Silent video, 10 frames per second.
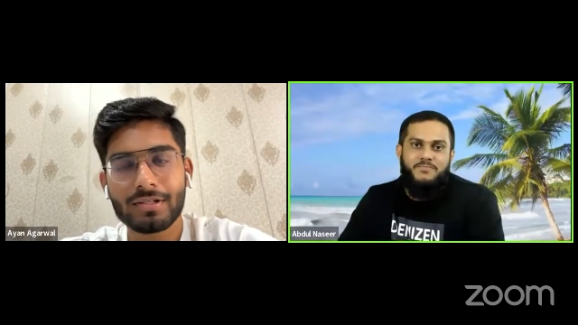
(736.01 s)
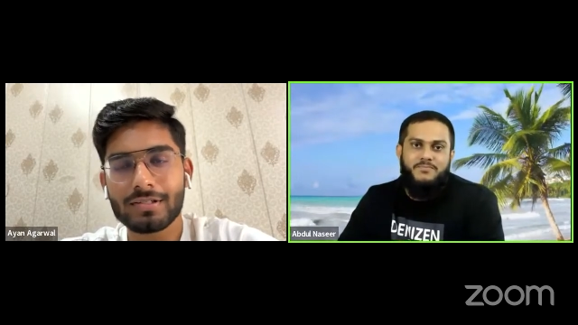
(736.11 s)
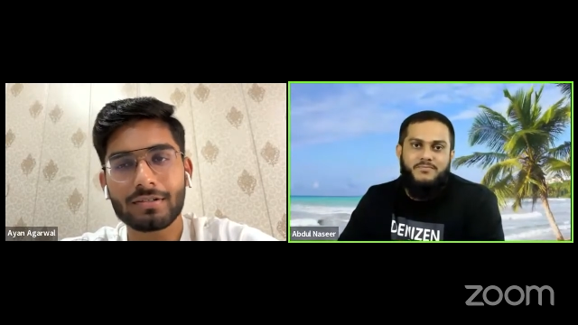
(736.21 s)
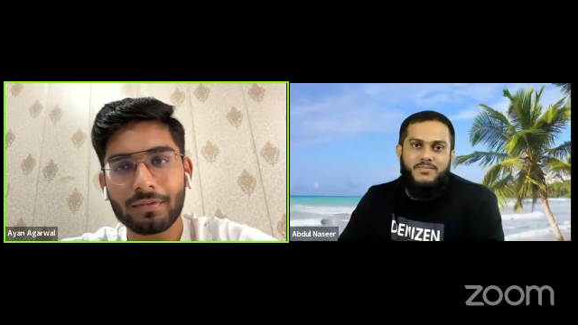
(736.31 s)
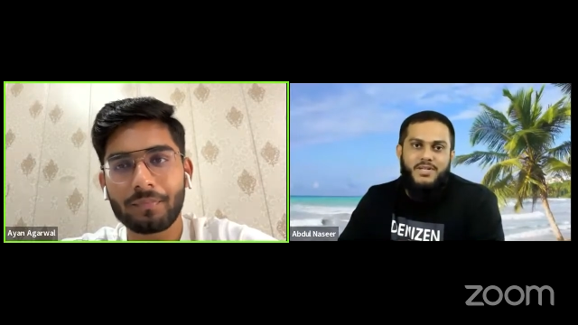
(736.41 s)

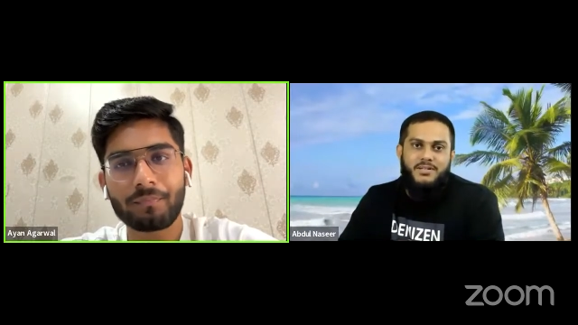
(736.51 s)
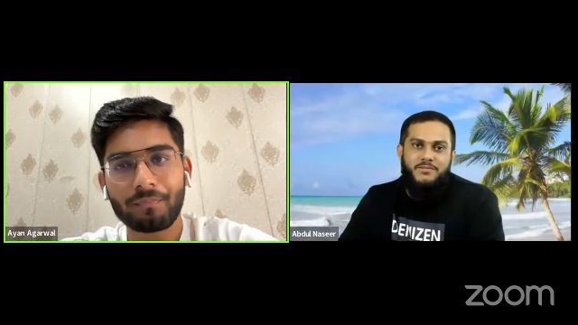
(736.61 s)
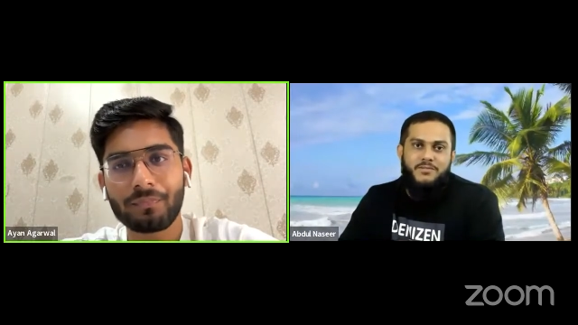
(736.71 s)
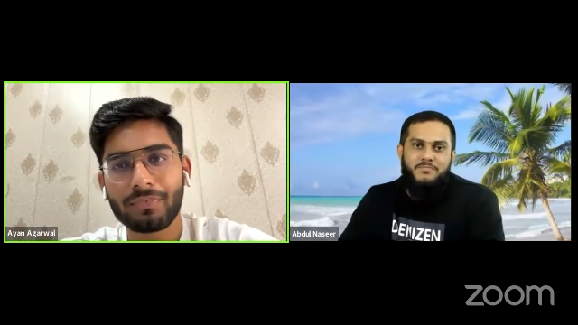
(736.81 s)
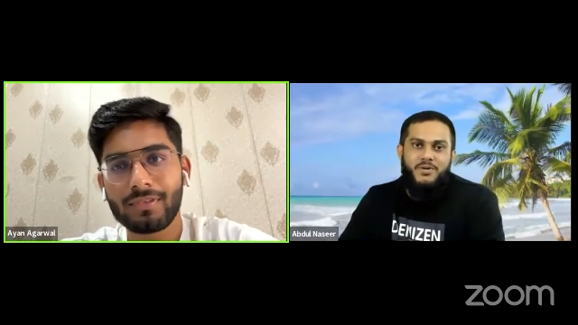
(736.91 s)
Speaker 1: Yes, sir.
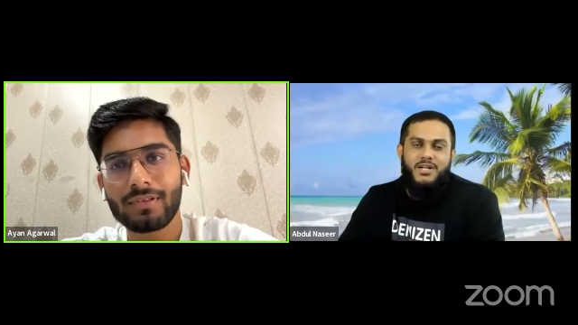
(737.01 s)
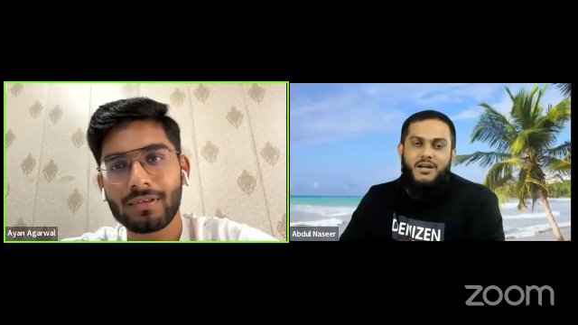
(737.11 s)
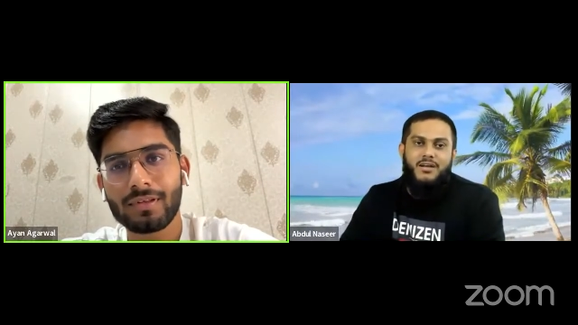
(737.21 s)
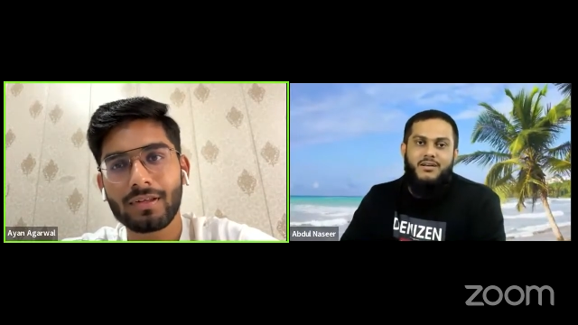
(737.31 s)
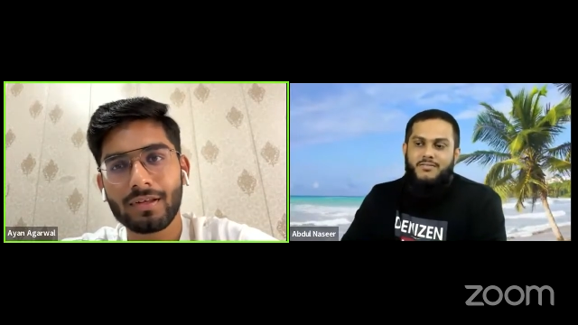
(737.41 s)
But
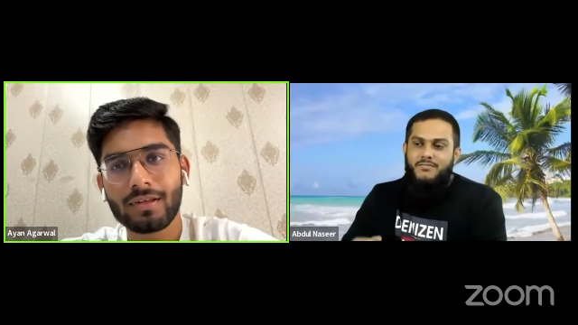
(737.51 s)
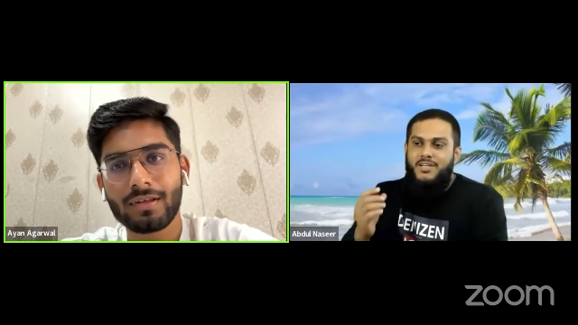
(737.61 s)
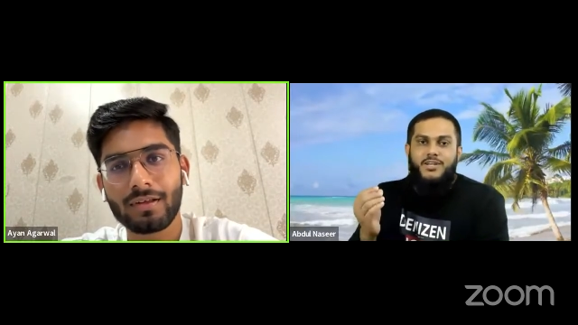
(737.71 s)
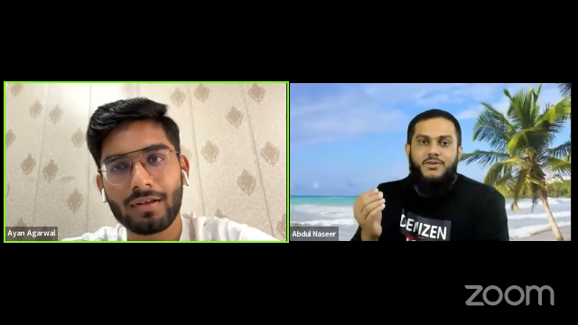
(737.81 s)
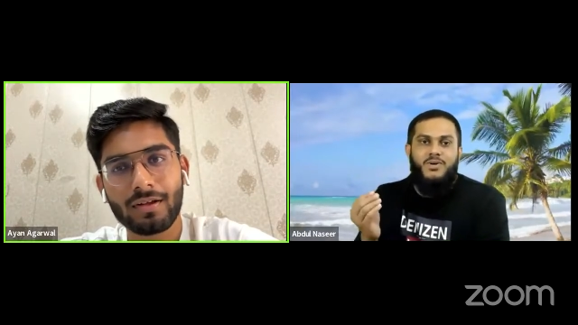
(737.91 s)

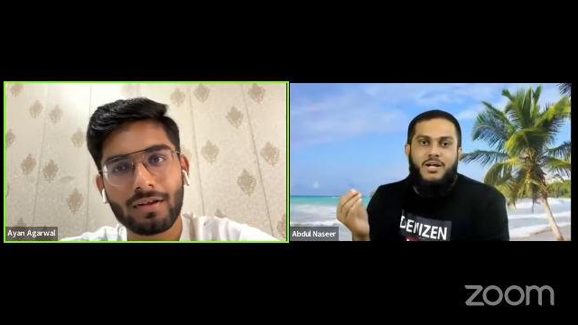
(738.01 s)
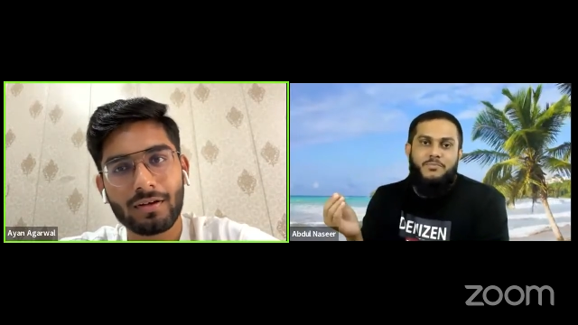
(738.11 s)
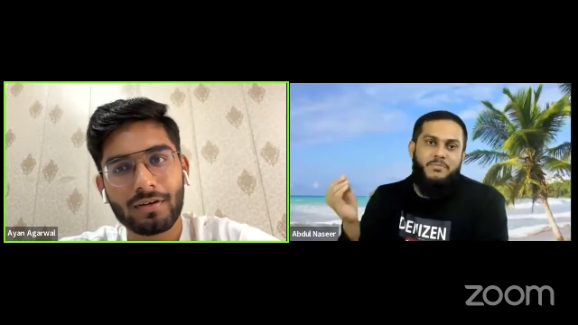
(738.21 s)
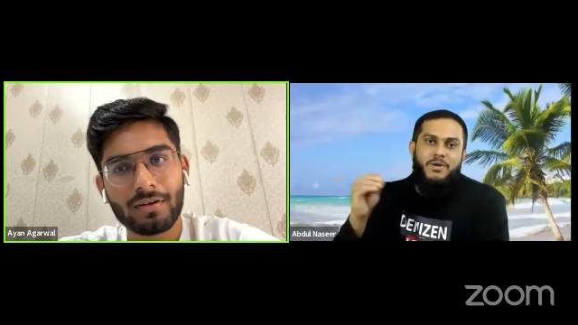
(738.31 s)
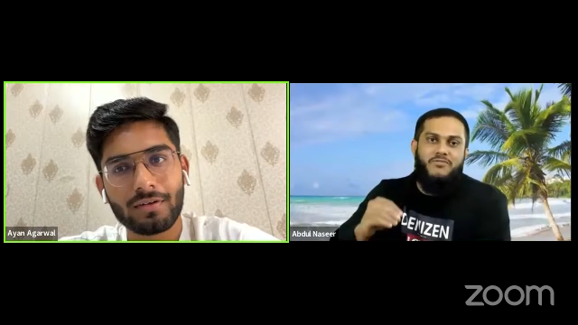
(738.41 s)
whether you are
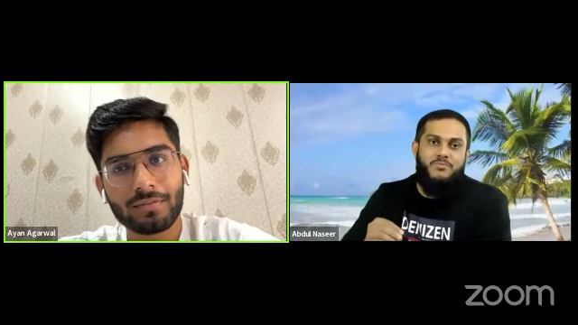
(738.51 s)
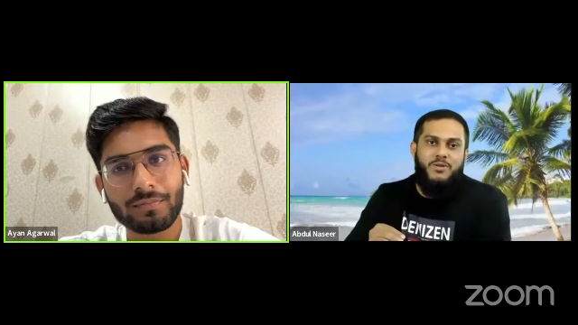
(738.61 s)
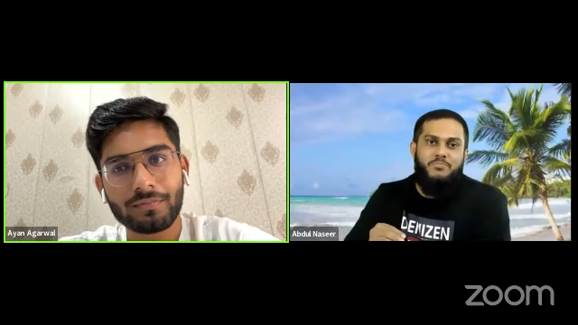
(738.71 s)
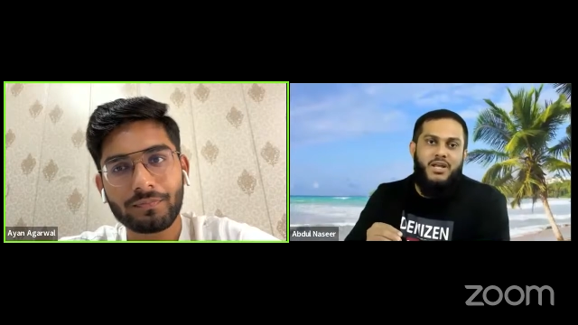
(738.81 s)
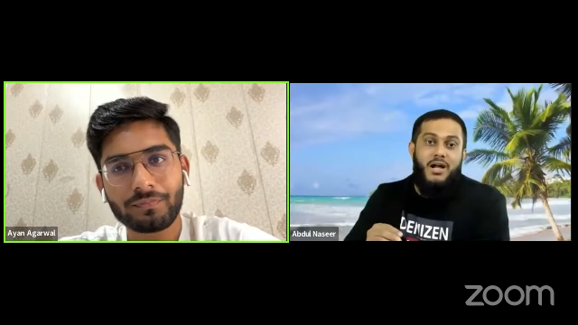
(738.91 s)
coming back from the
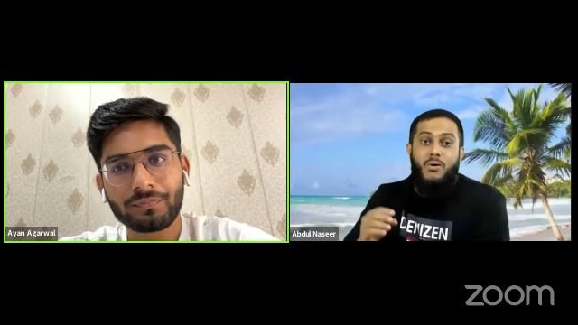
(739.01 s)
break,